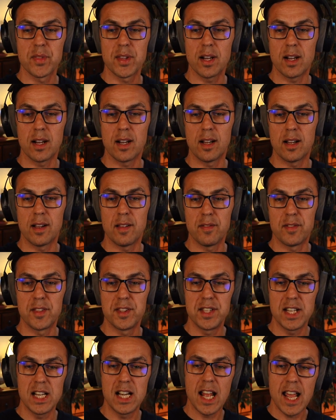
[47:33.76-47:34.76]
the
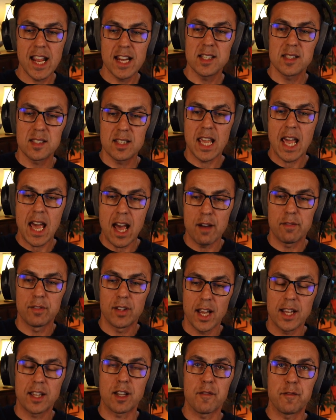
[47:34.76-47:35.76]
delays, they have
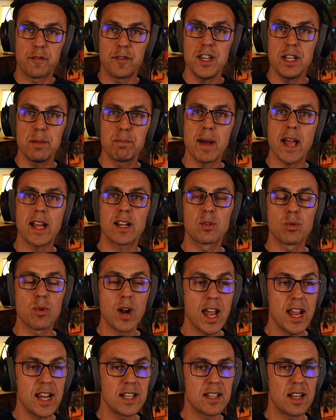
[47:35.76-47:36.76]
like a feedback
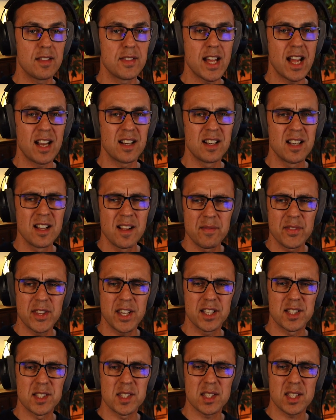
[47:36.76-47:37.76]
rate, and then
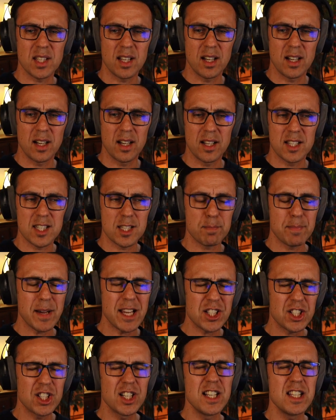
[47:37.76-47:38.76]
it's
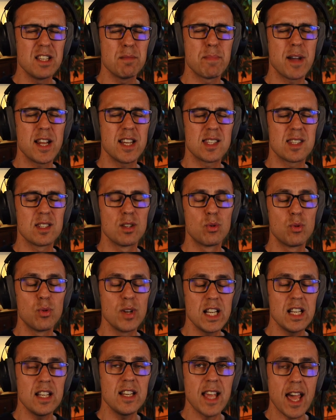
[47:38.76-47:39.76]
especially in the bass, you
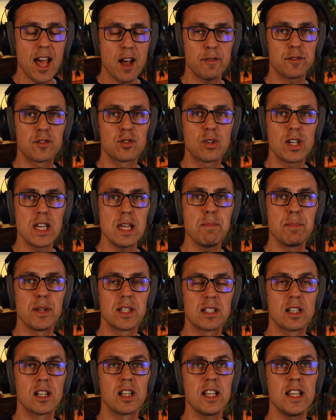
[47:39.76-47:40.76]
really have to keep
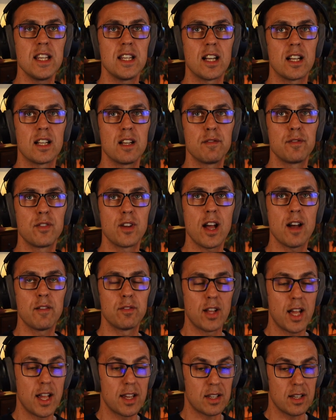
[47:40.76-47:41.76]
it clean. And if you have
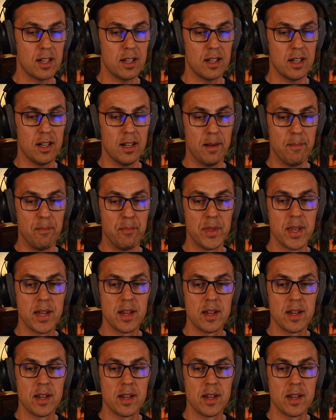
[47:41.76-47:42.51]
like a